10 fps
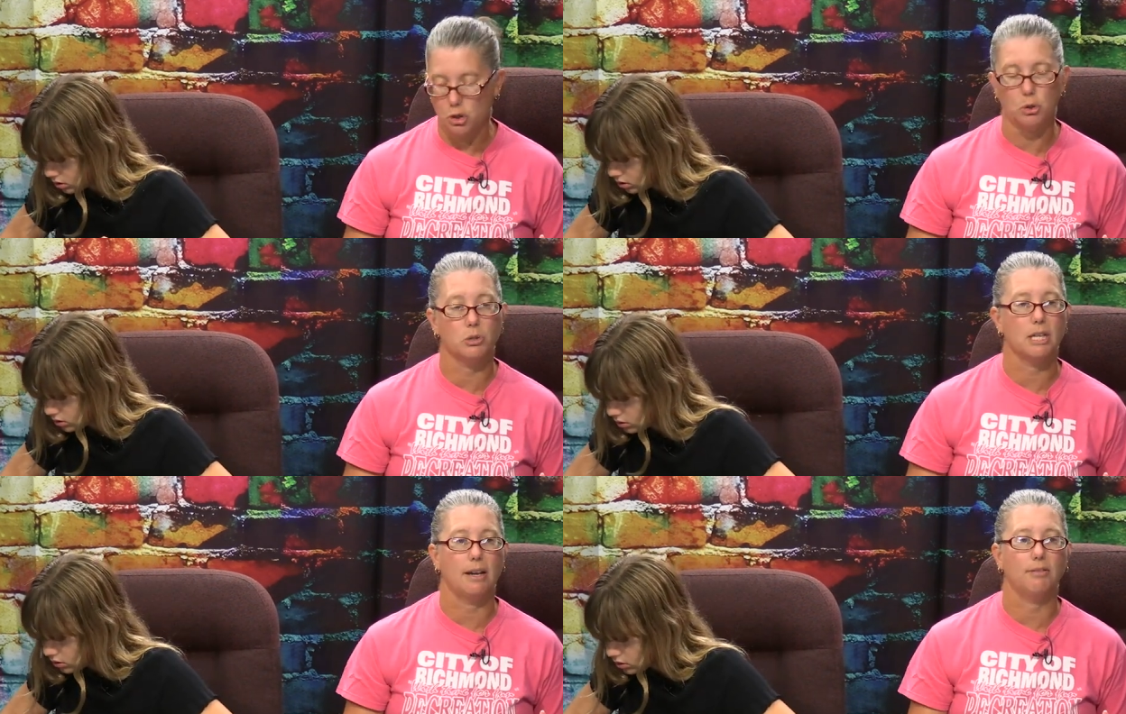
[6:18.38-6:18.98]
Speaker 1: 2
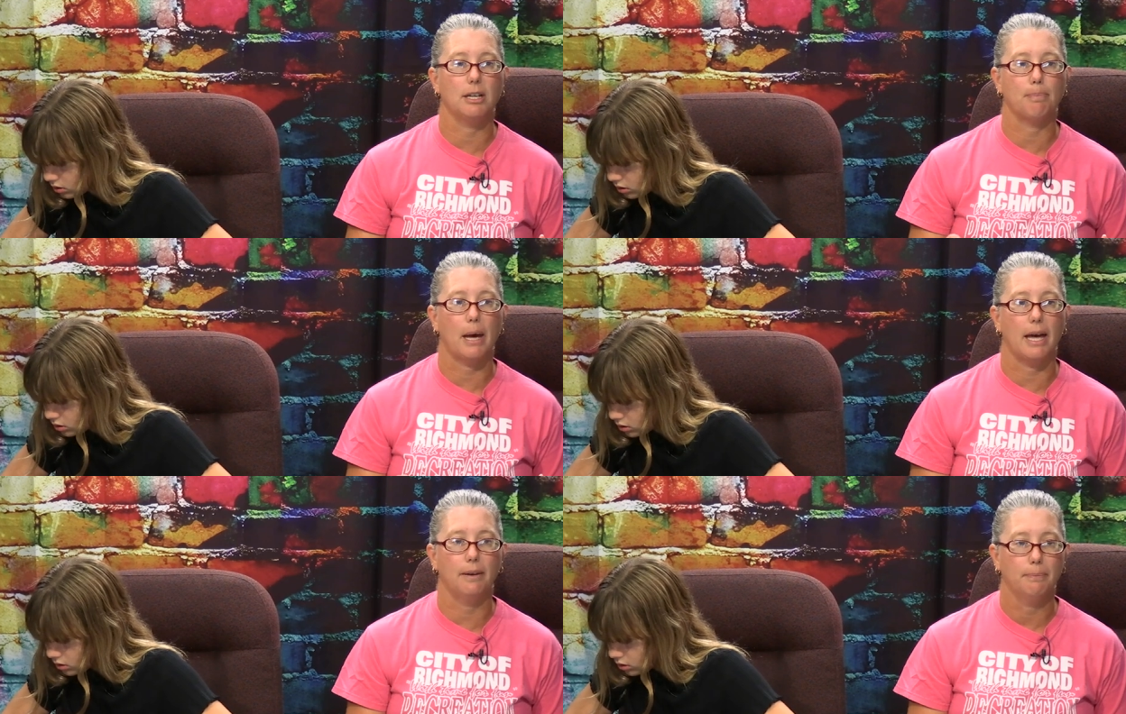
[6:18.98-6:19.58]
safety
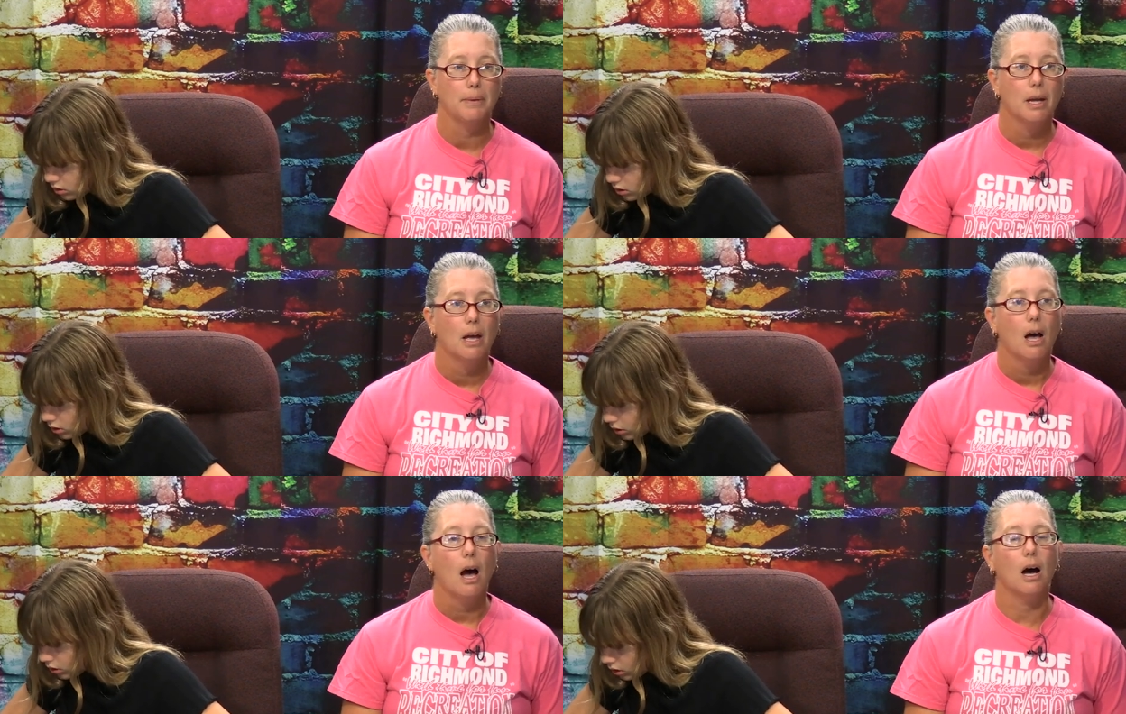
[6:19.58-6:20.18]
pin.
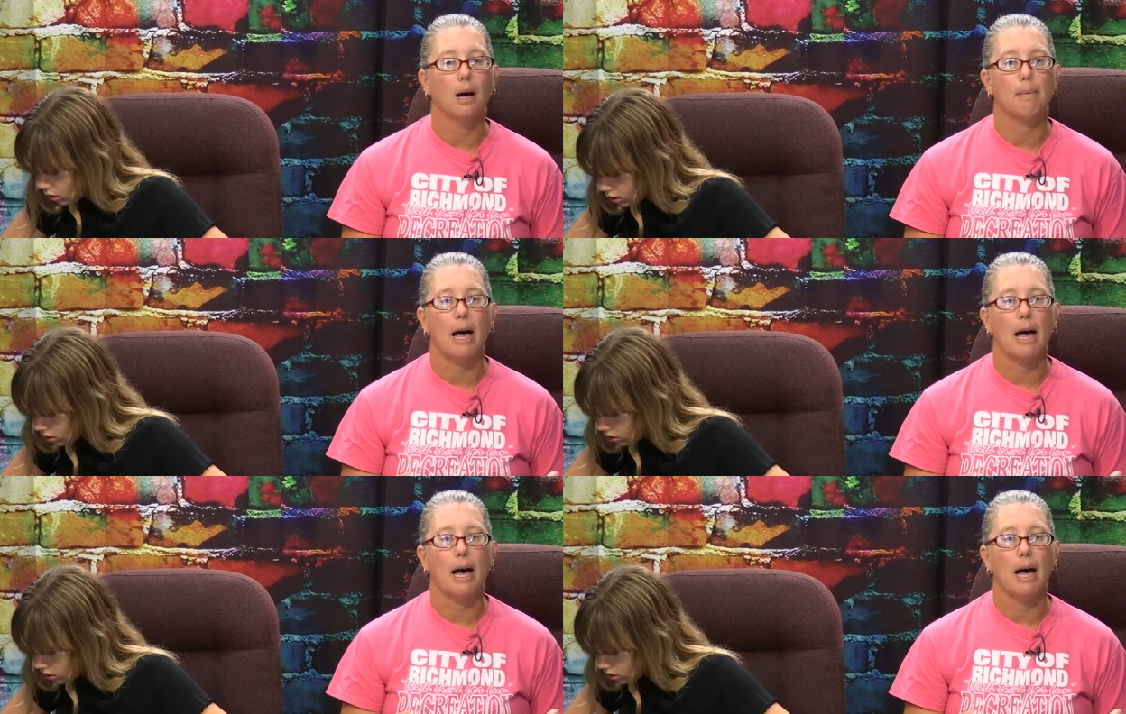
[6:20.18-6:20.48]
Um,